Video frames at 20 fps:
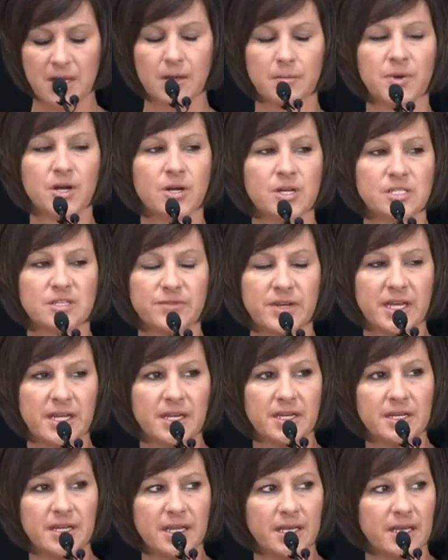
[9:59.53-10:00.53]
Because of
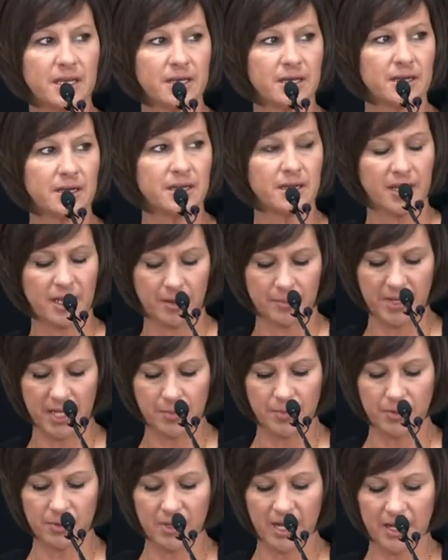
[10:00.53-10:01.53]
Hand in Hand and
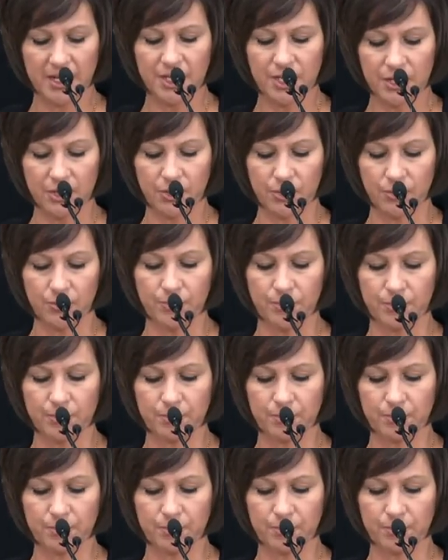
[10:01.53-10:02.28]
people like you,